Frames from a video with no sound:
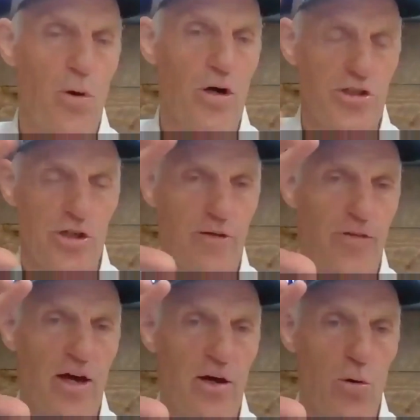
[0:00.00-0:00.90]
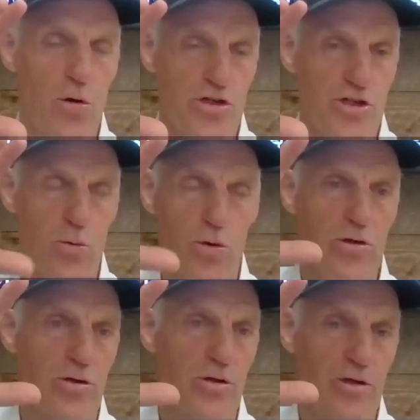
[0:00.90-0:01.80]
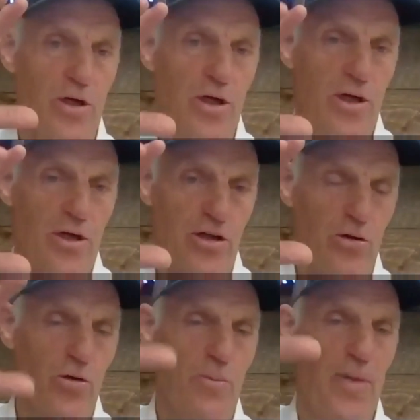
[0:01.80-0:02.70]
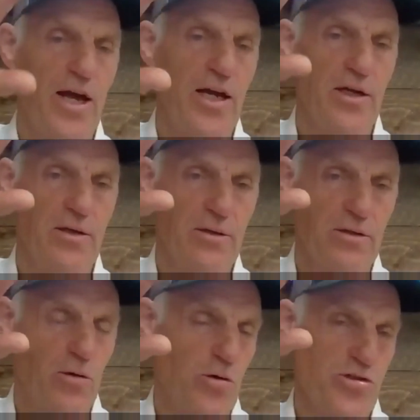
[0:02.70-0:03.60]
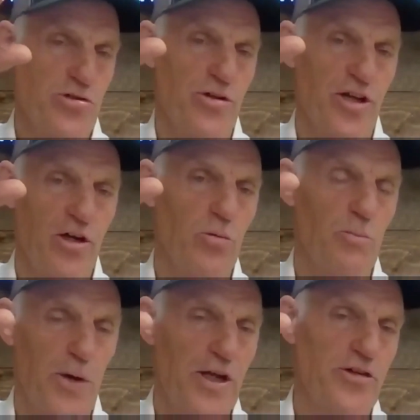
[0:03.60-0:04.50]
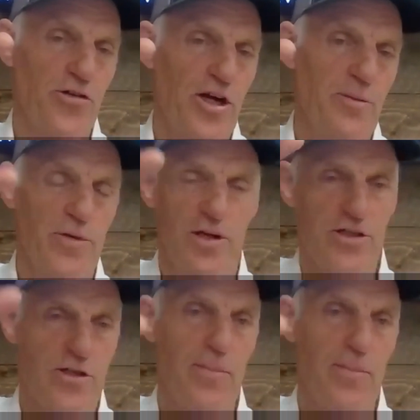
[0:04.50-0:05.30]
portion of that horse. They work the mane. Of course, they don't penetrate because